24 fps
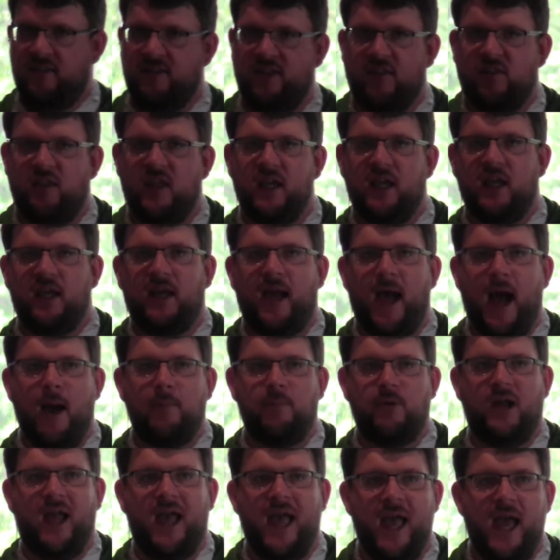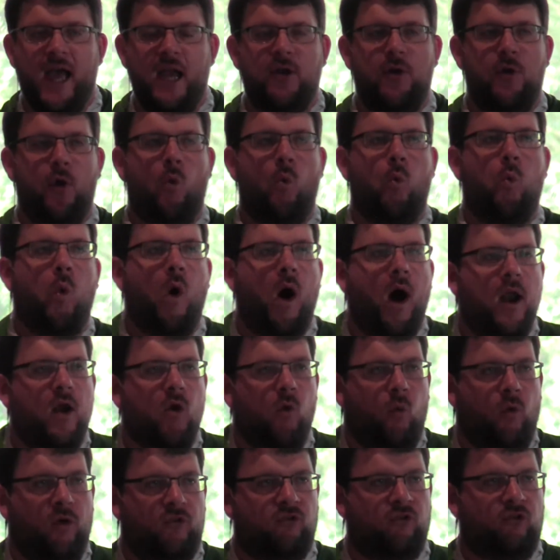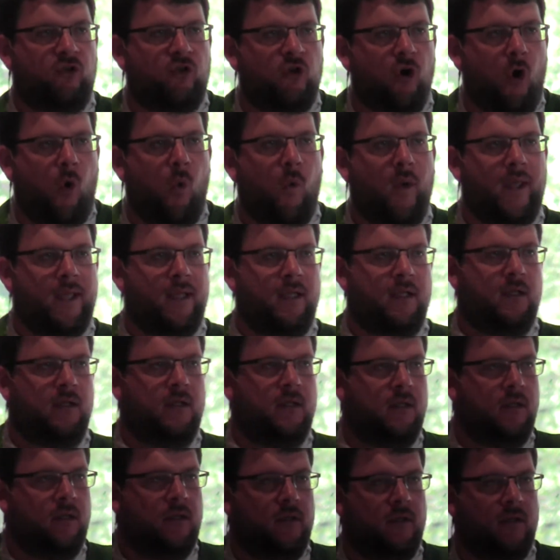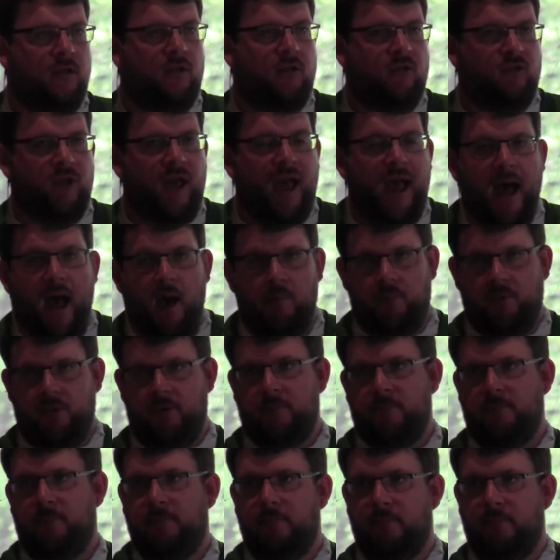that they could comprehend what was going to happen.